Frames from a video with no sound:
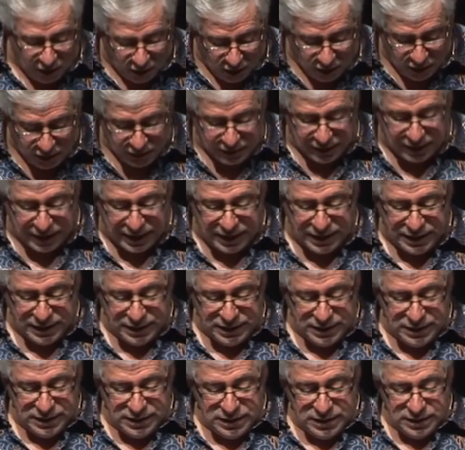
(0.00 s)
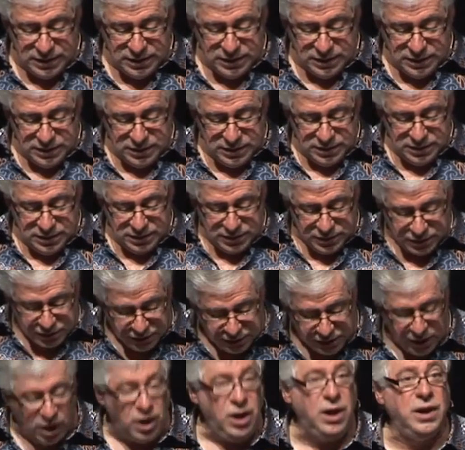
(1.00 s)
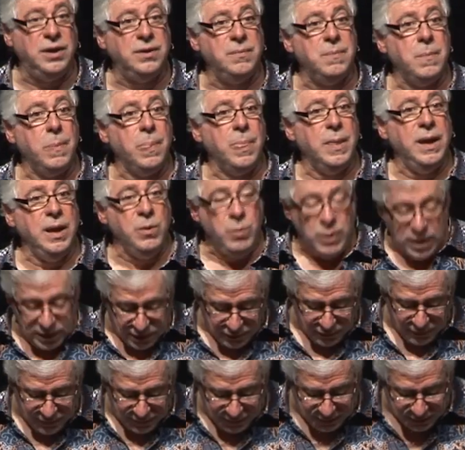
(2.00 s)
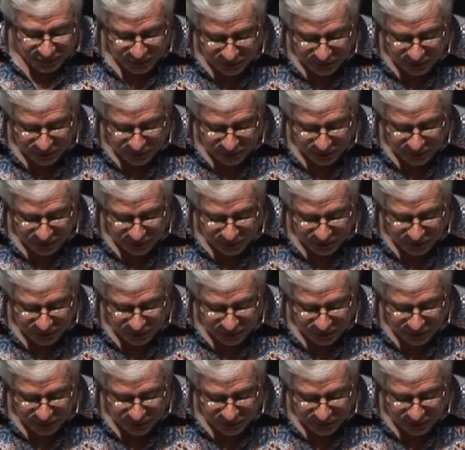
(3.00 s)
honor to God. In 1 Corinthians